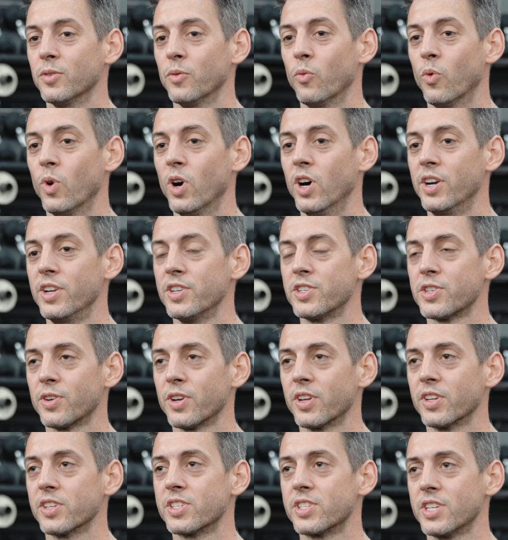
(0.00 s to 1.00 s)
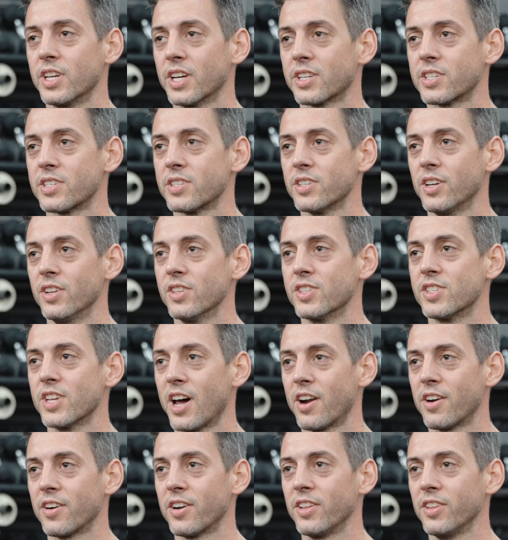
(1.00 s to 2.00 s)
One is turning six on
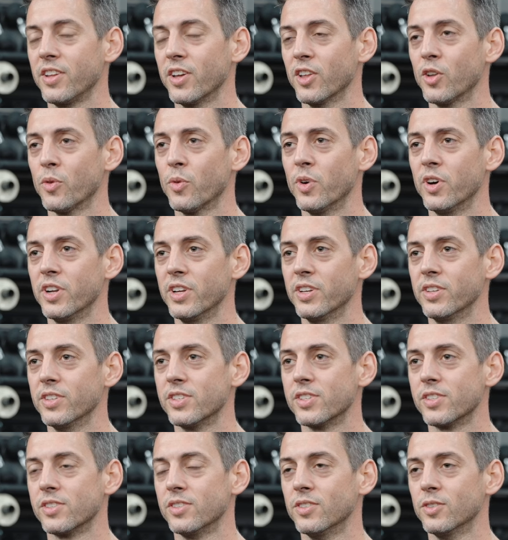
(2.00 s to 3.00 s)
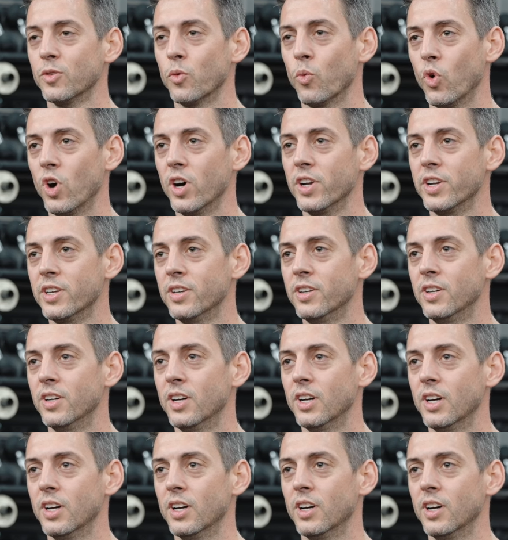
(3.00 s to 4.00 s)
Saturday. The other one is one.
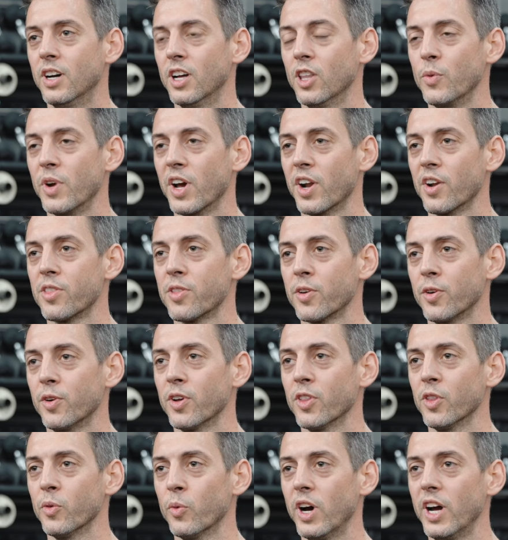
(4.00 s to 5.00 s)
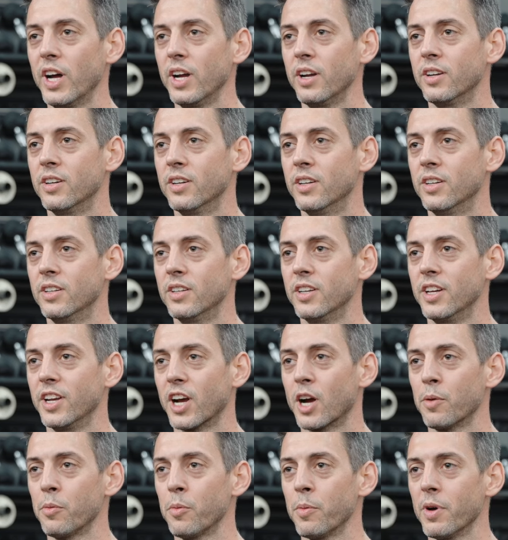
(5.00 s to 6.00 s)
And we got a third on the way in
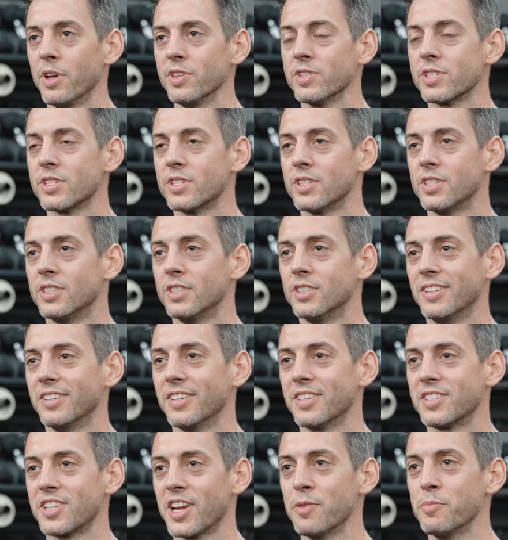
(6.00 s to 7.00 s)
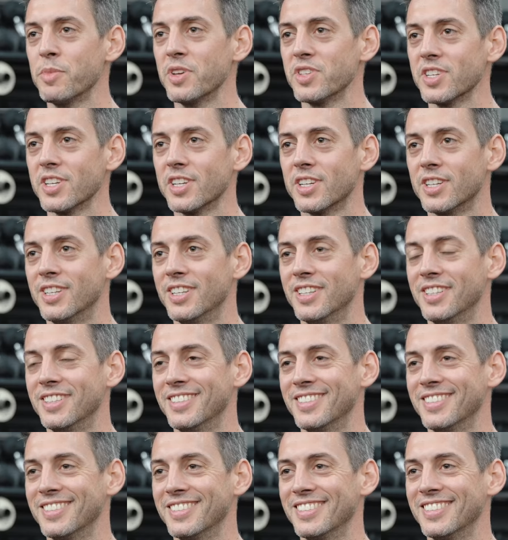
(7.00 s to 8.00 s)
a couple months. Staying busy. What's
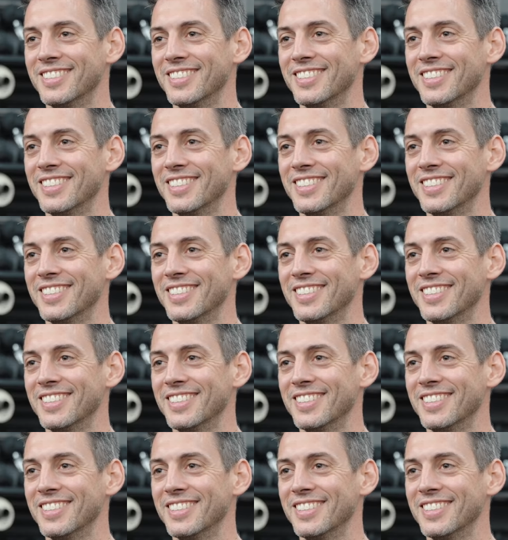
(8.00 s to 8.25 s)
that like?